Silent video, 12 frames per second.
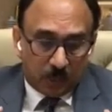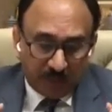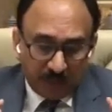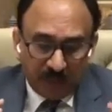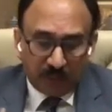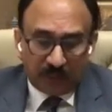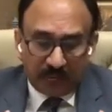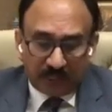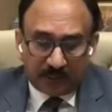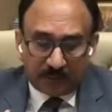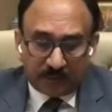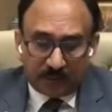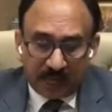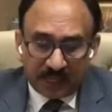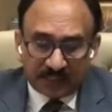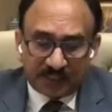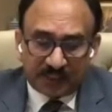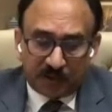When we look at
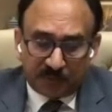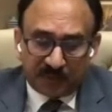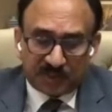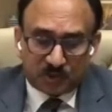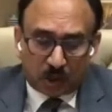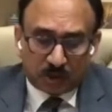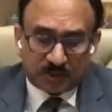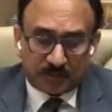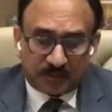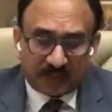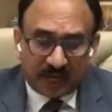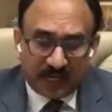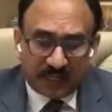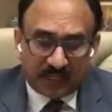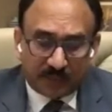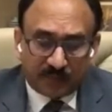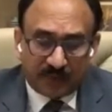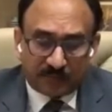large economic shocks of the
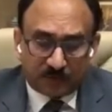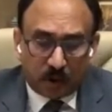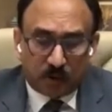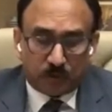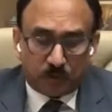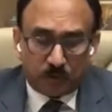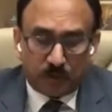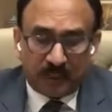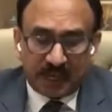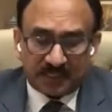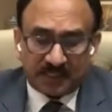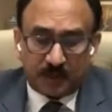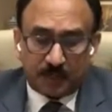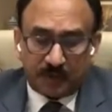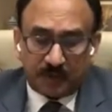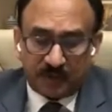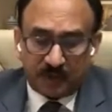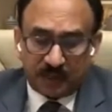kind that we have gone through in the last
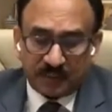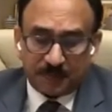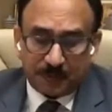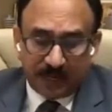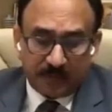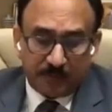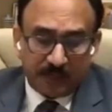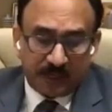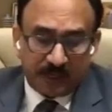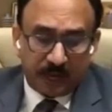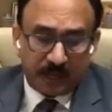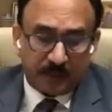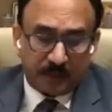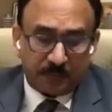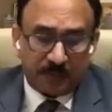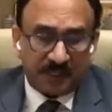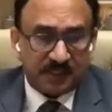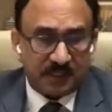couple of years, pandemic and
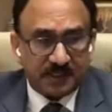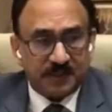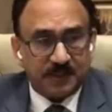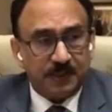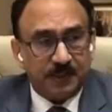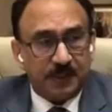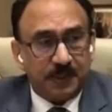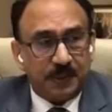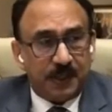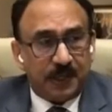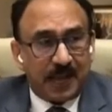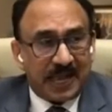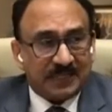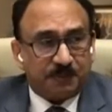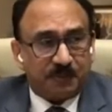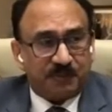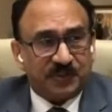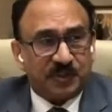other places,
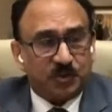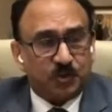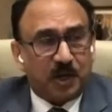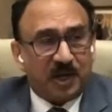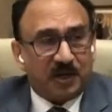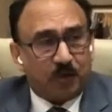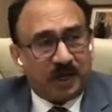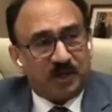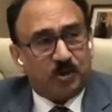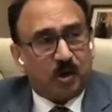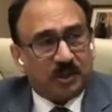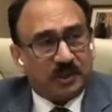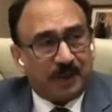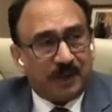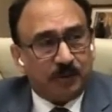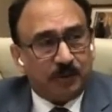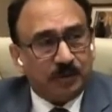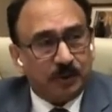as Professor Joan Rolle talked
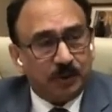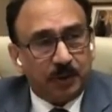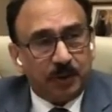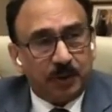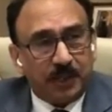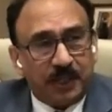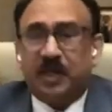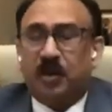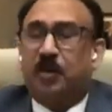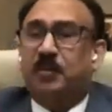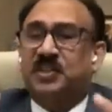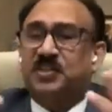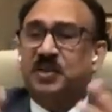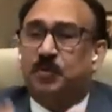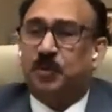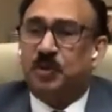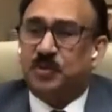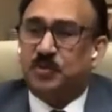about, economic
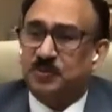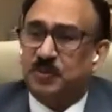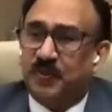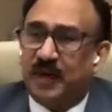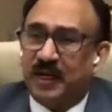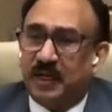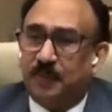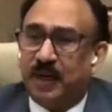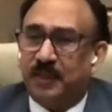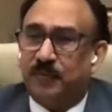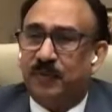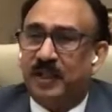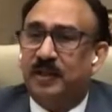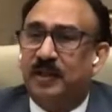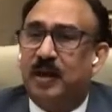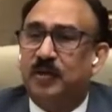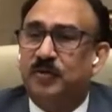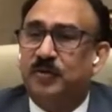stimulus was provided by the
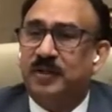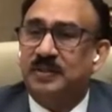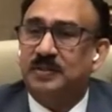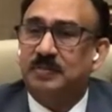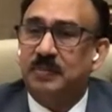wealthy countries.